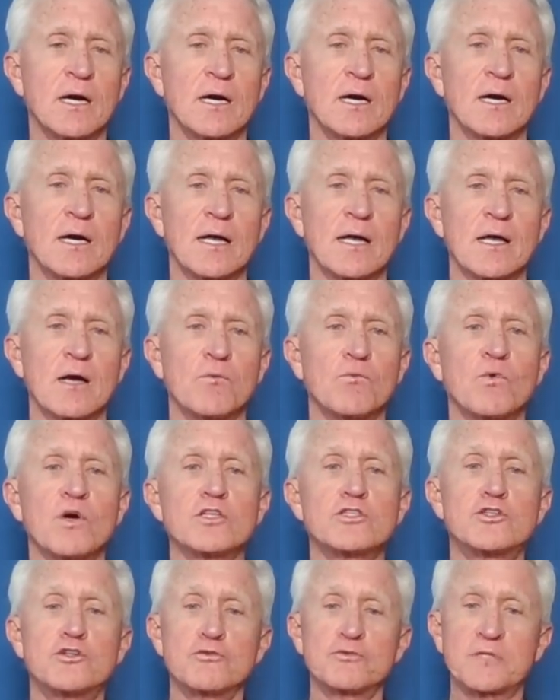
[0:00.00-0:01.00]
uh,
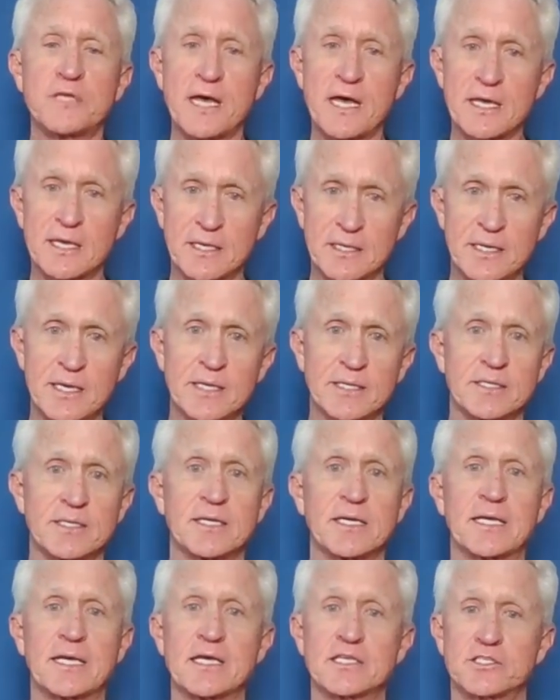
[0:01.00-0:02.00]
once you take it
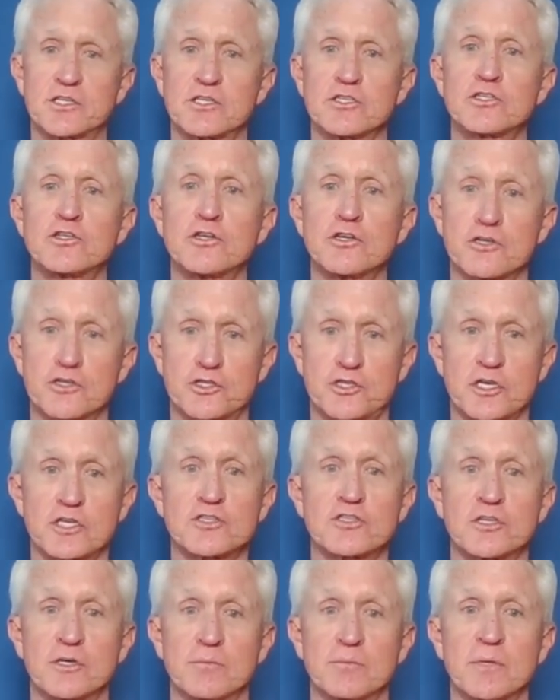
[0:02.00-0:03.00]
in and it gets into your
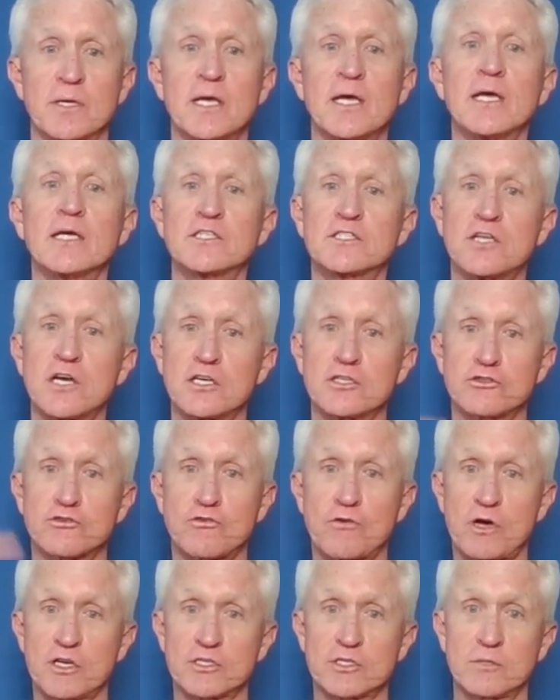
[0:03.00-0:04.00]
system, it
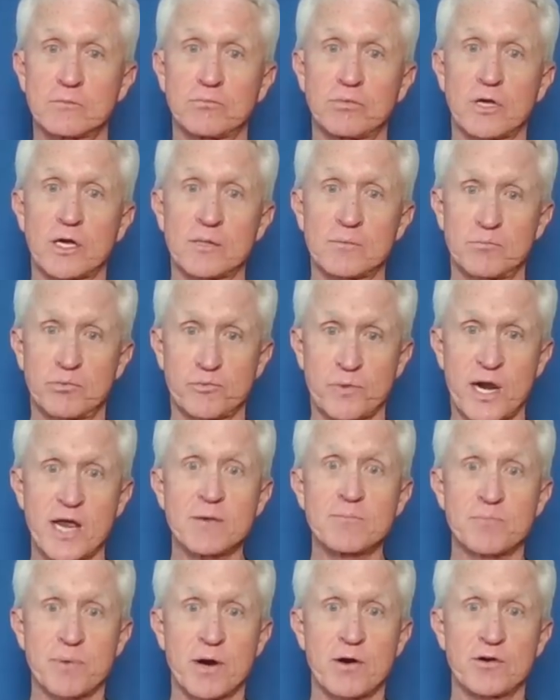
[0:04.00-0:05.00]
does cross the blood
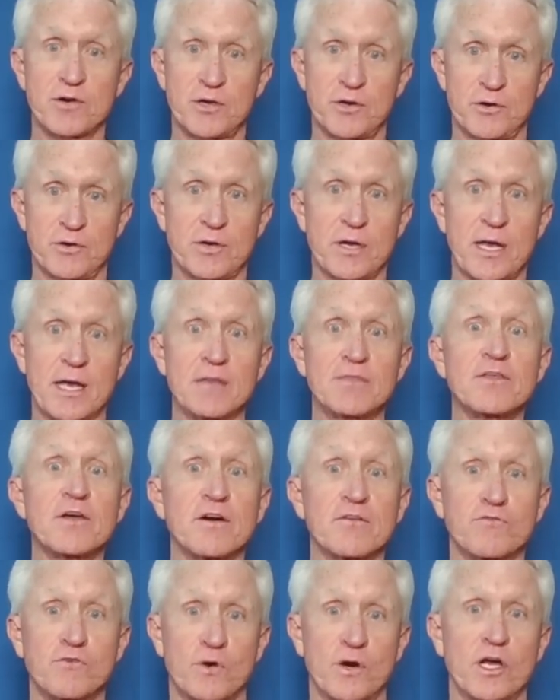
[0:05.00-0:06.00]
brain barrier
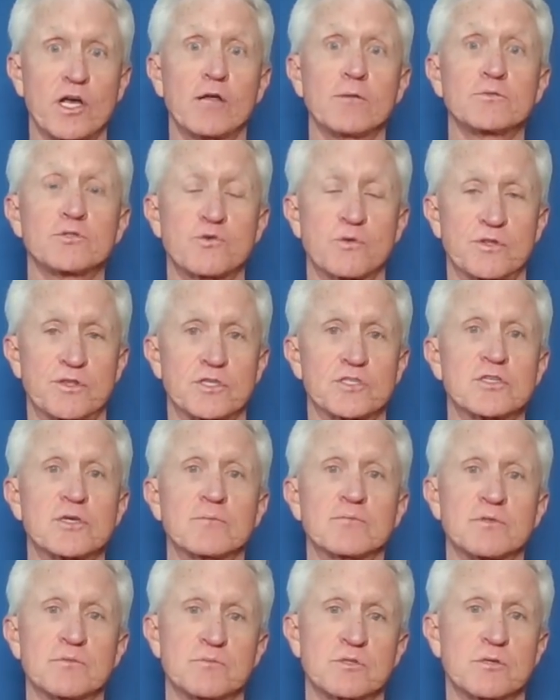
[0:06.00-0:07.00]
and therefore helps with the
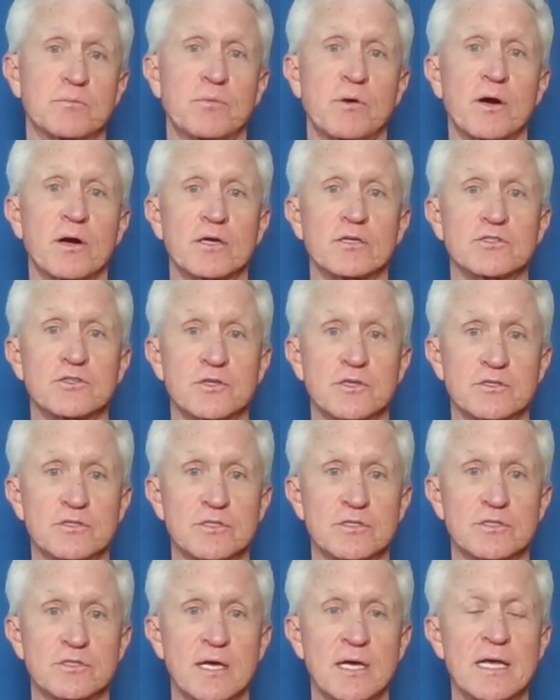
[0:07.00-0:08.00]
symptoms of
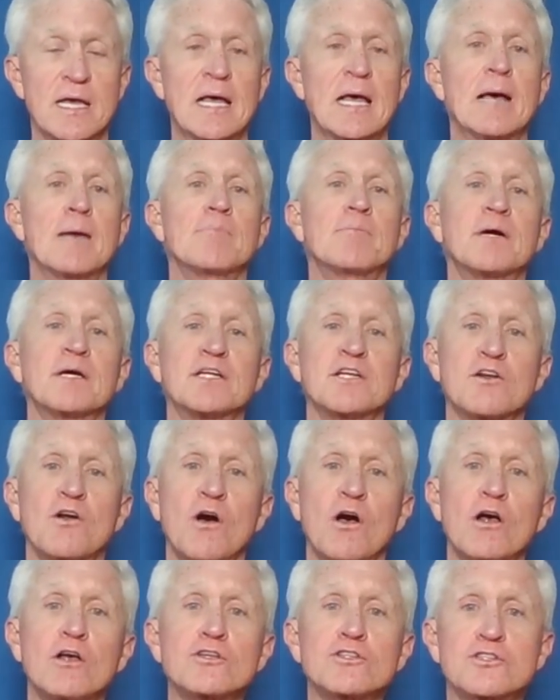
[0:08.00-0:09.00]
Parkinson's. But
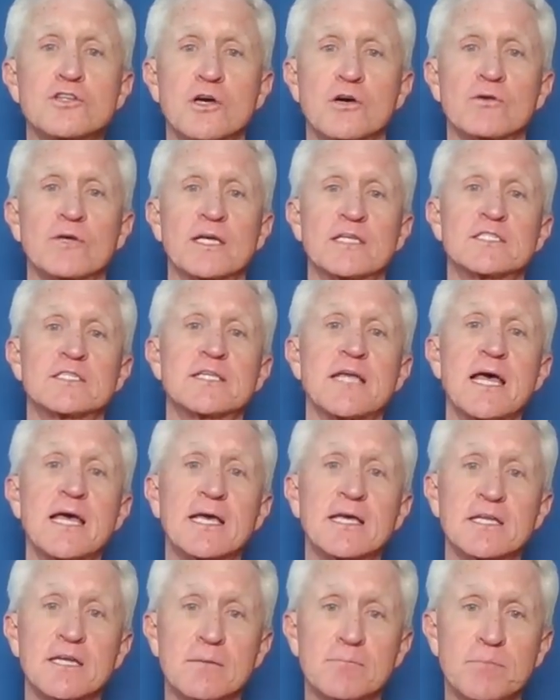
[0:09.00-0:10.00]
it also gets
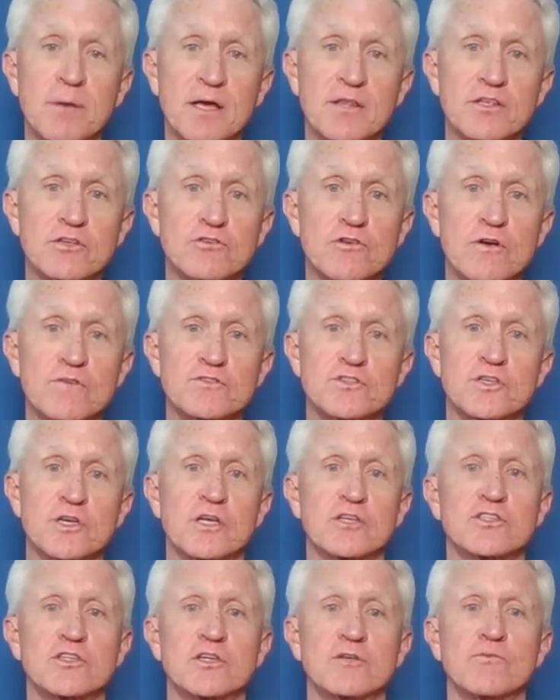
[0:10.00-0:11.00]
taken up by the nerve
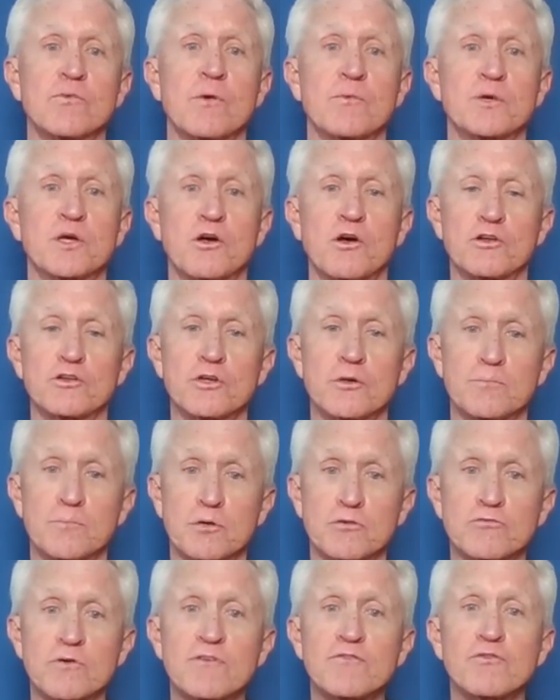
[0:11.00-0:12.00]
cells in what we call your
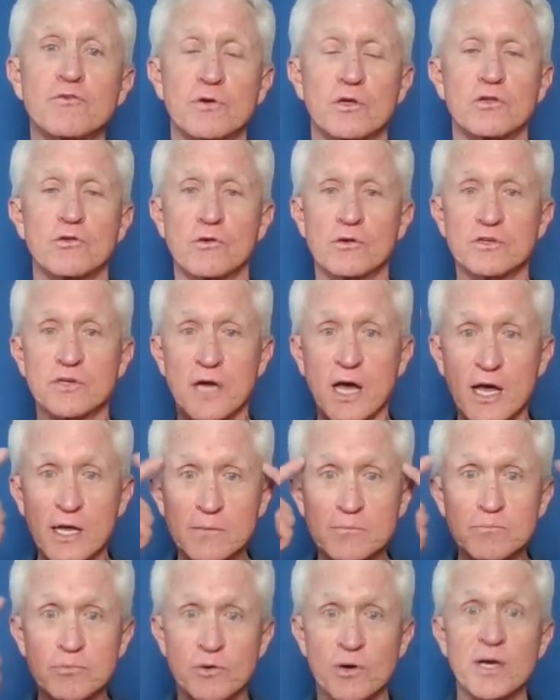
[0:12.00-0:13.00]
peripheral or
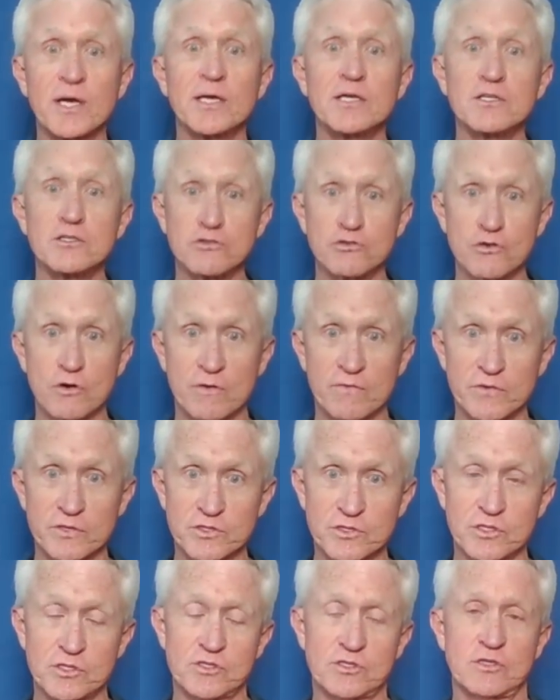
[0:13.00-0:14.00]
non brain
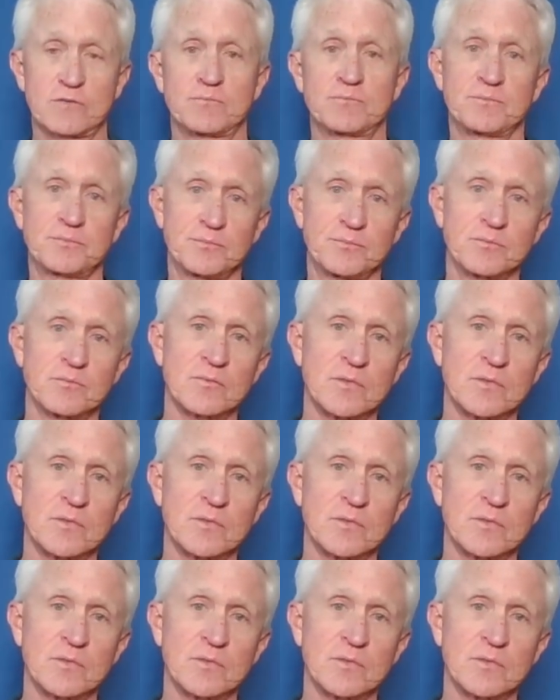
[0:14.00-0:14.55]
nervous system.